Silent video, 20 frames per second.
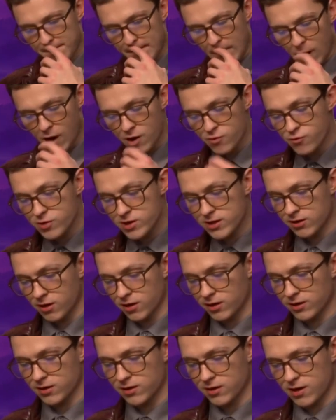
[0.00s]
I really
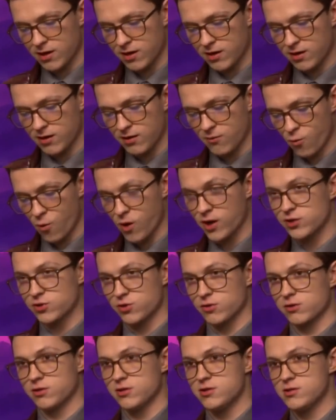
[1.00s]
like white
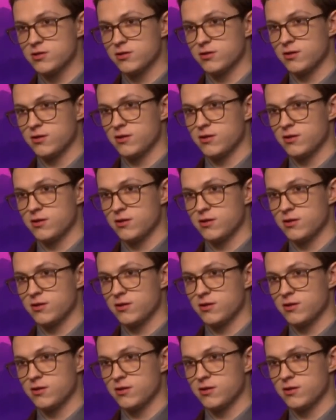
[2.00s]
chocolate.